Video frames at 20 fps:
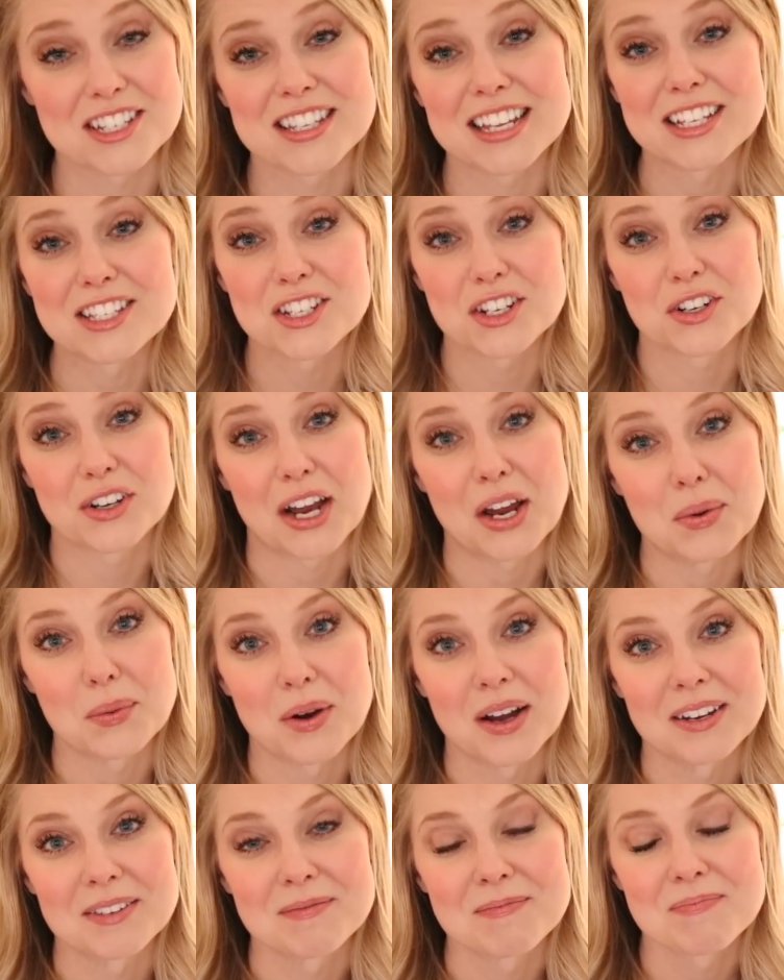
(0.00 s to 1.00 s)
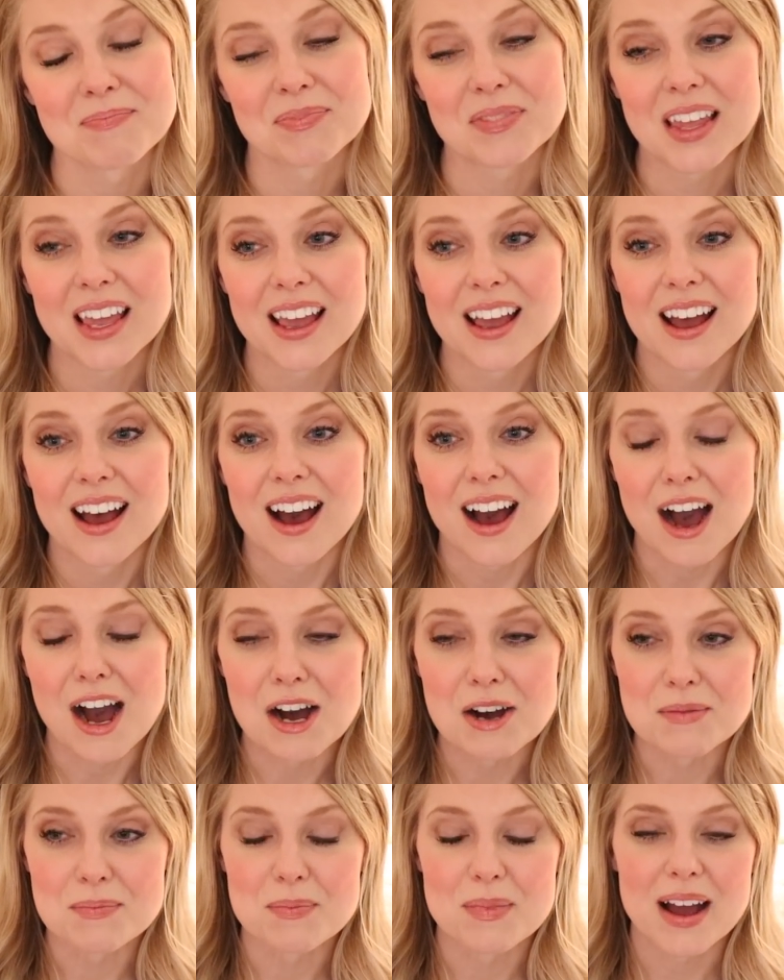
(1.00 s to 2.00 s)
it's a great one.
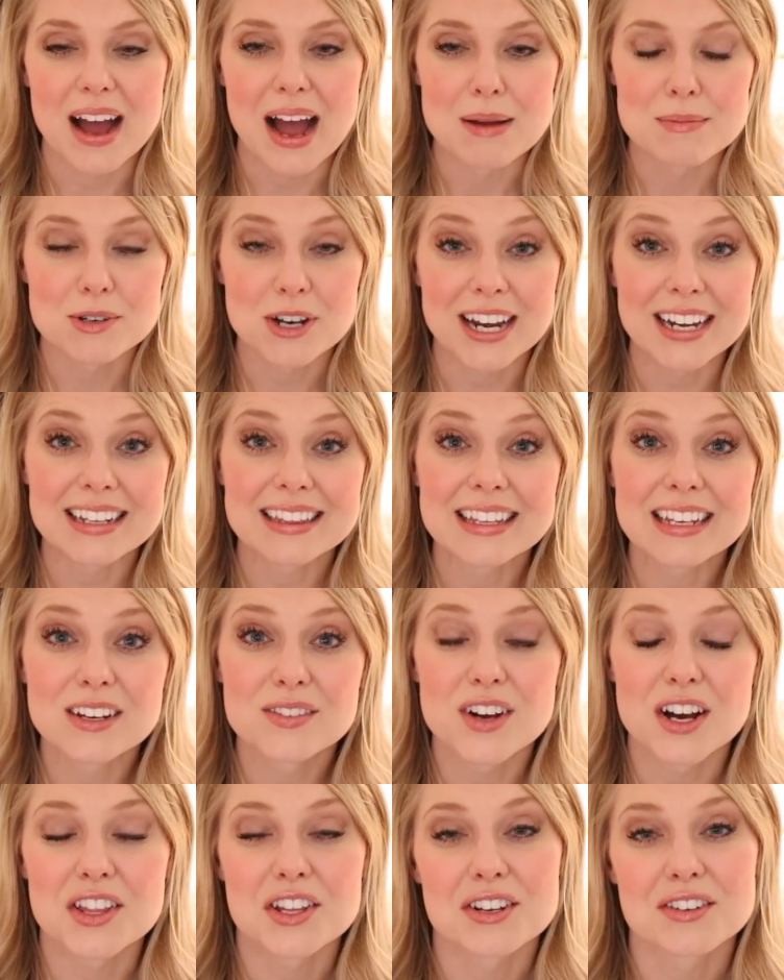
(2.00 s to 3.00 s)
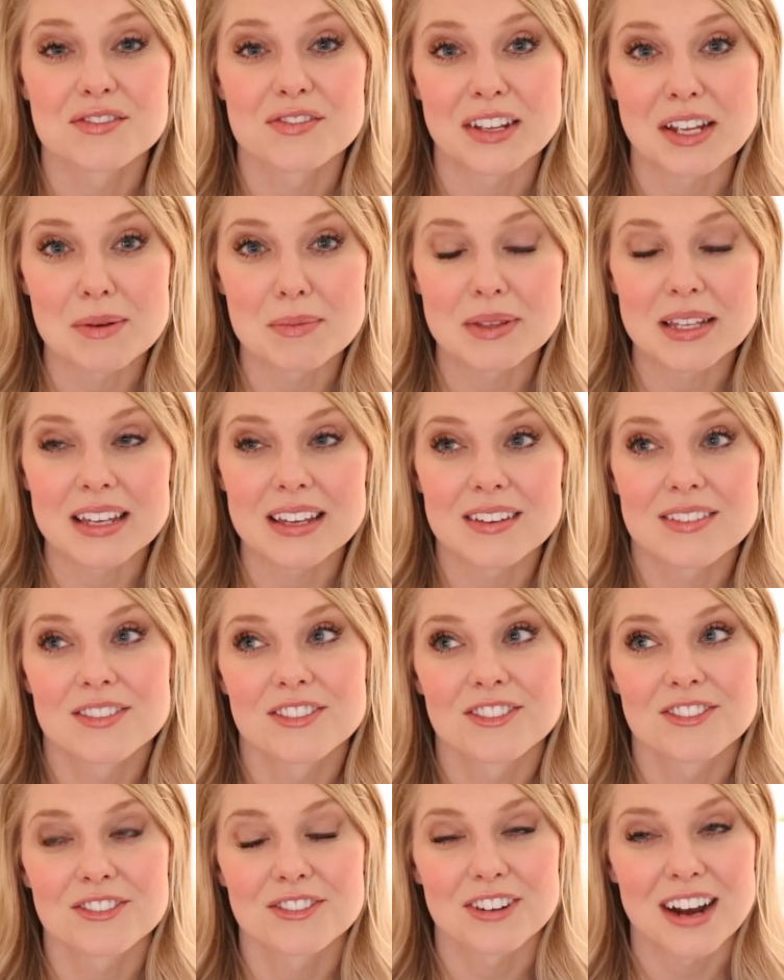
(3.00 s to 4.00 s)
I'm trying to think of other
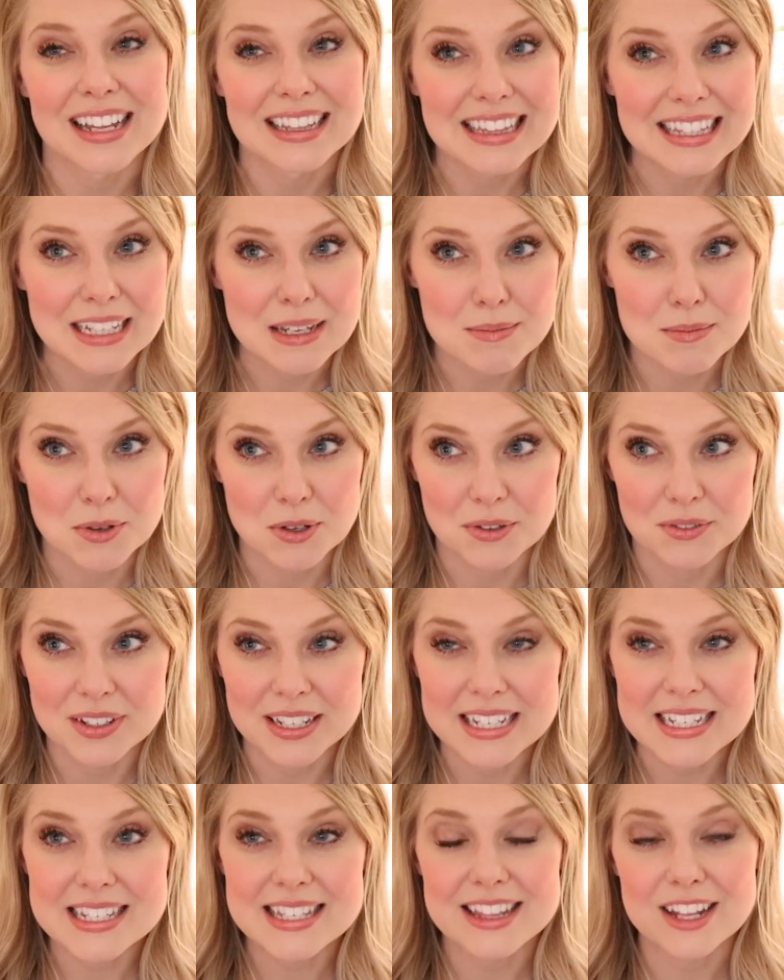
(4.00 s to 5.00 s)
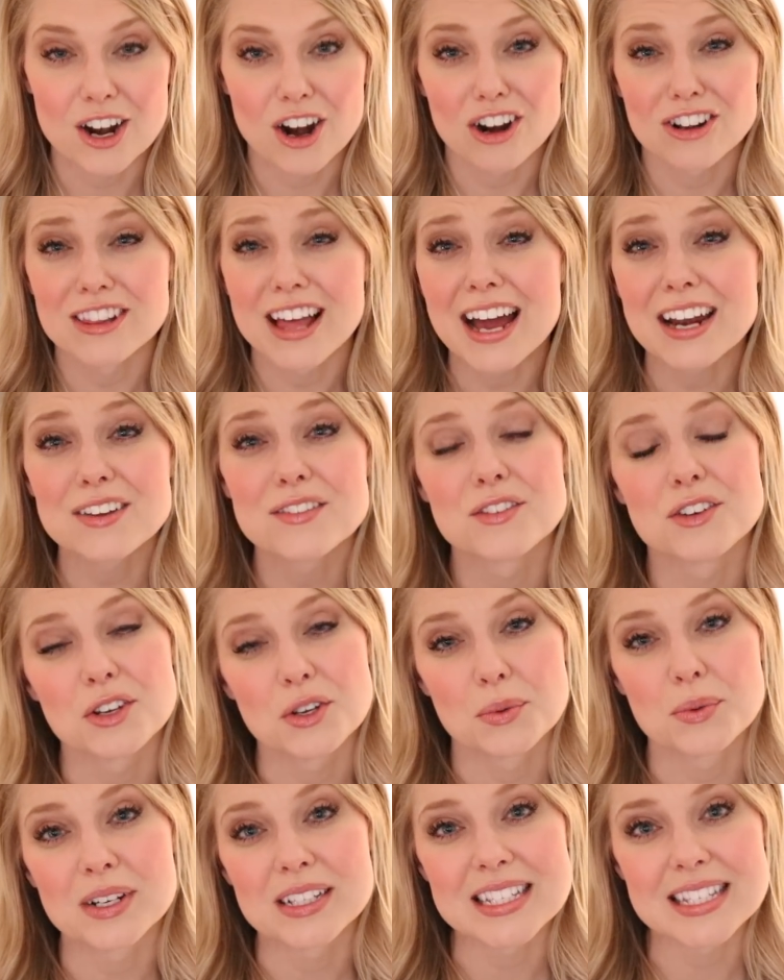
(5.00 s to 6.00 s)
family-friendly movies. There are a lot of new
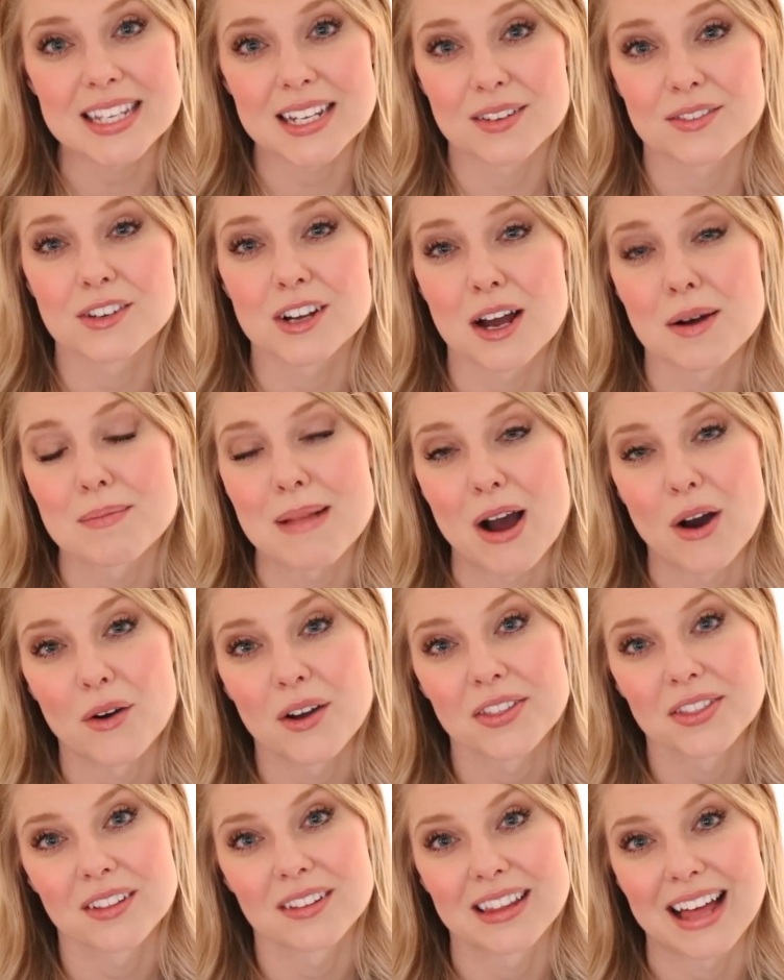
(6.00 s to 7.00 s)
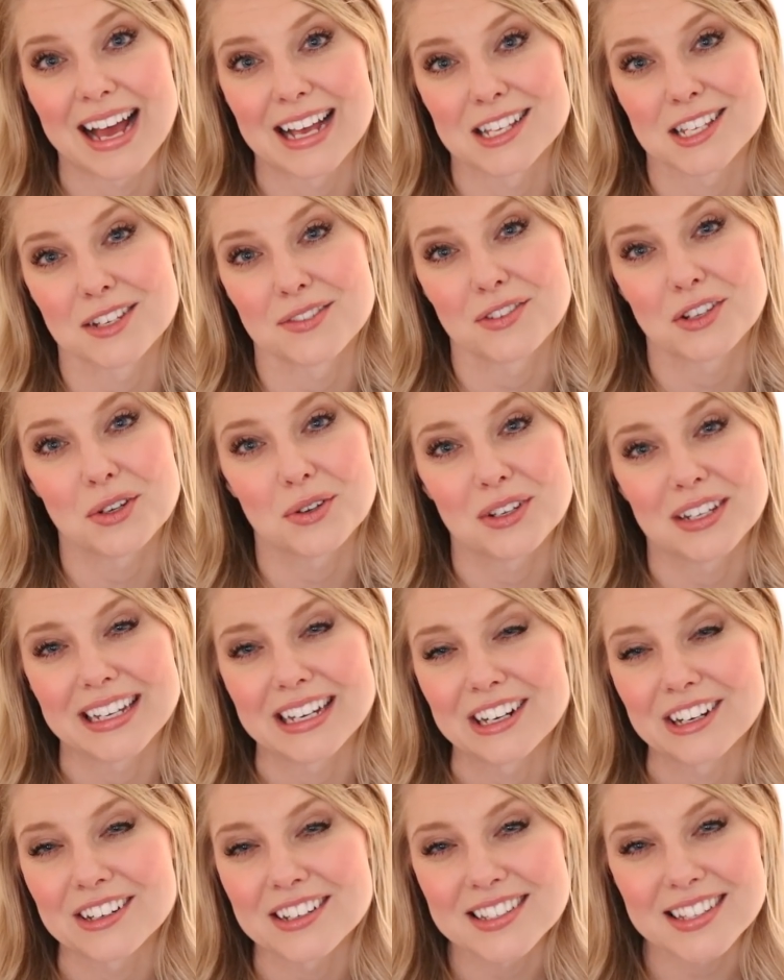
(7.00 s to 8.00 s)
ones that have come out in the last few
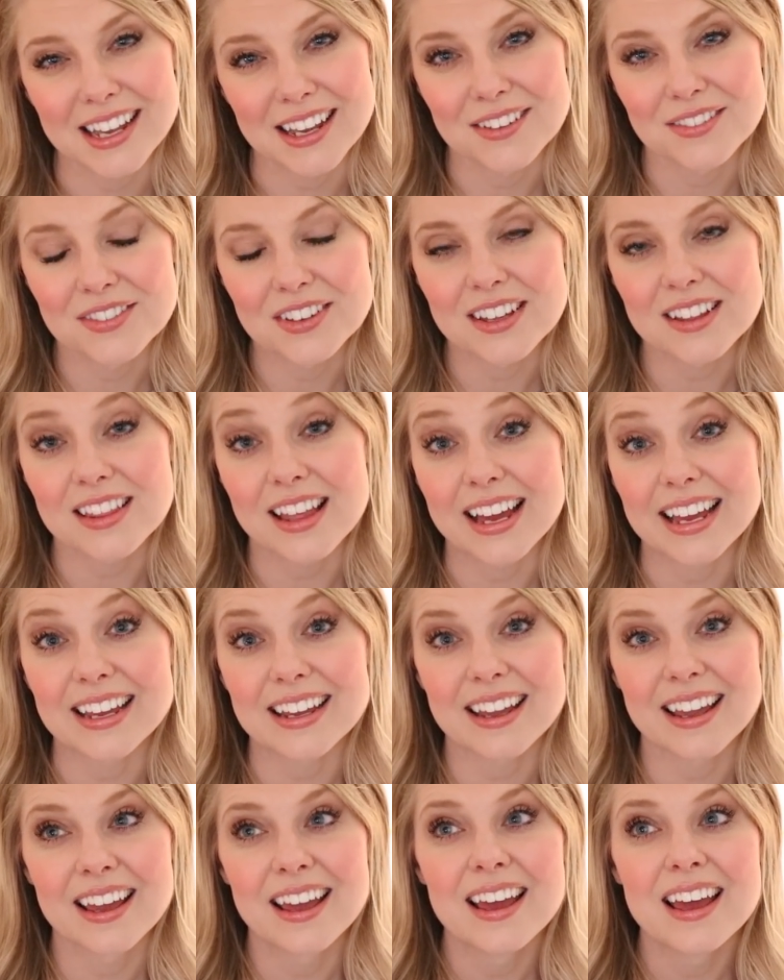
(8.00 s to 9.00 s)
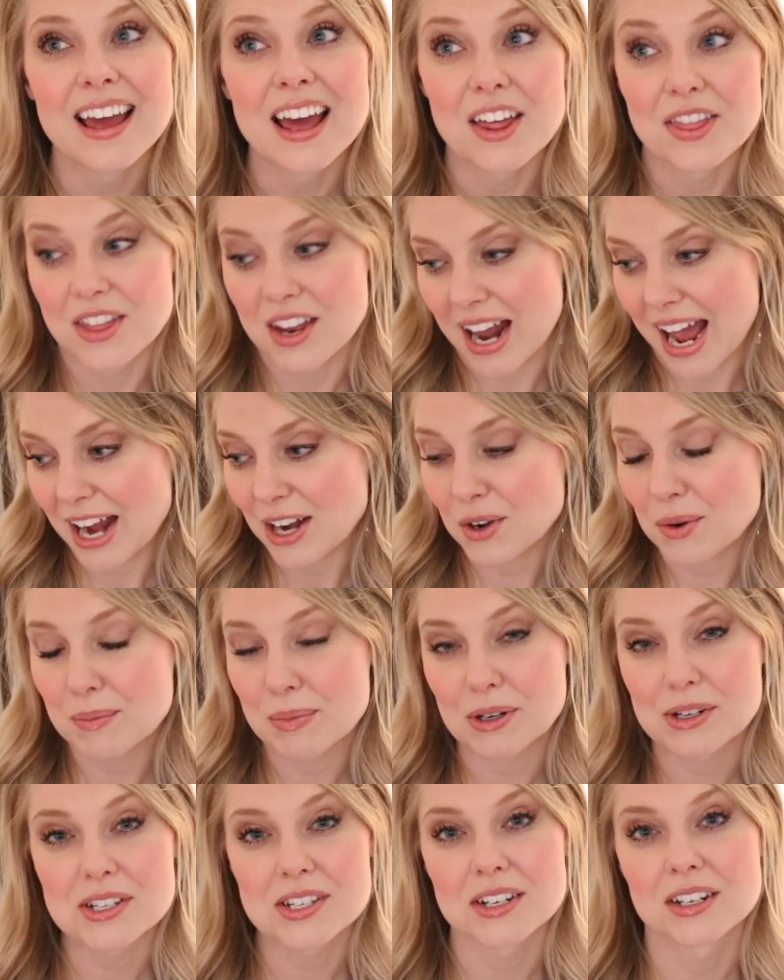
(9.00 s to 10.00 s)
years, I feel like, that I don't
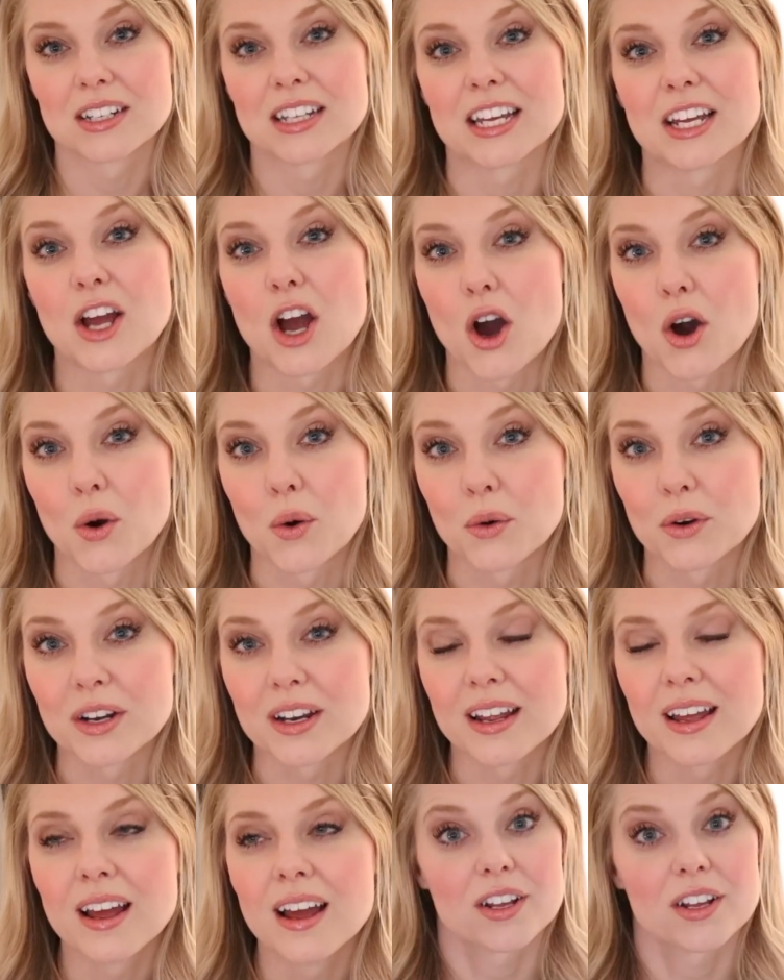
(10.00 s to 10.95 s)
personally own.